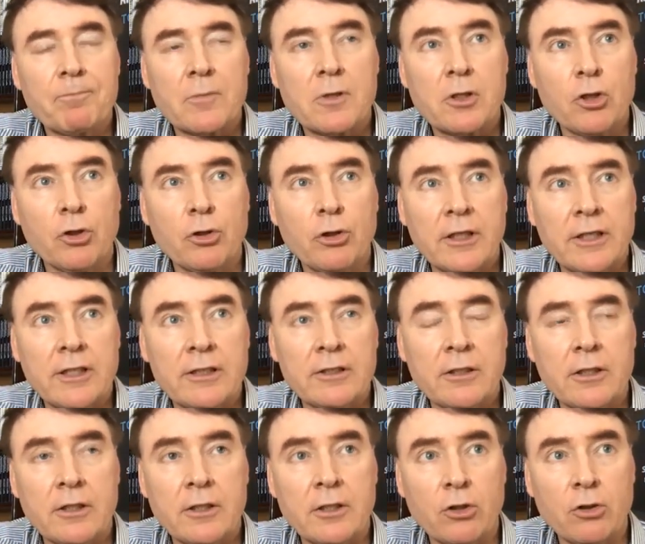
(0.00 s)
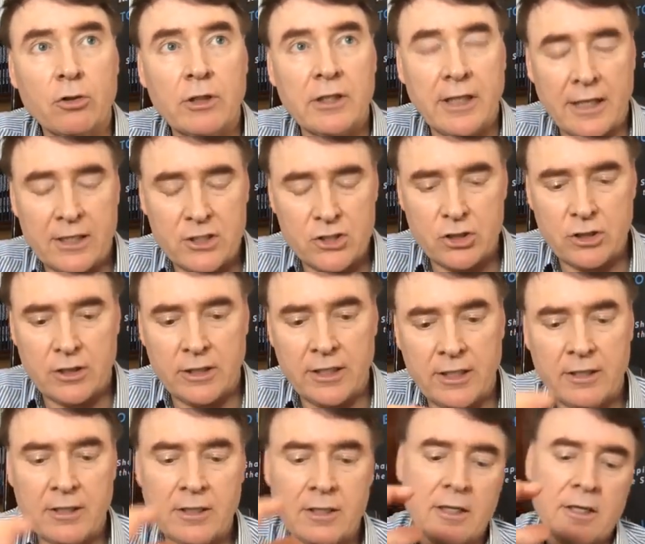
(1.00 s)
You can
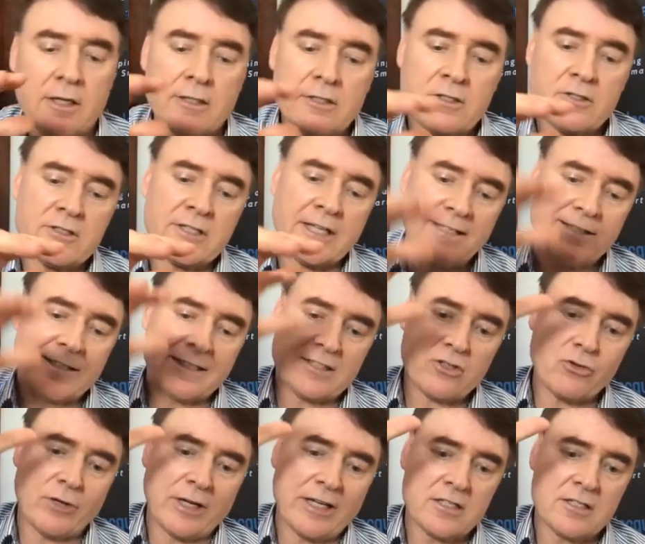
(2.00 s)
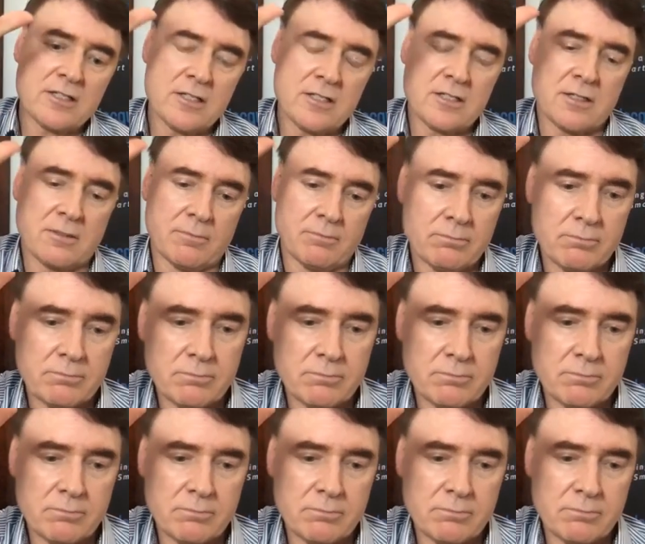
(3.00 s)
actually take that trained system.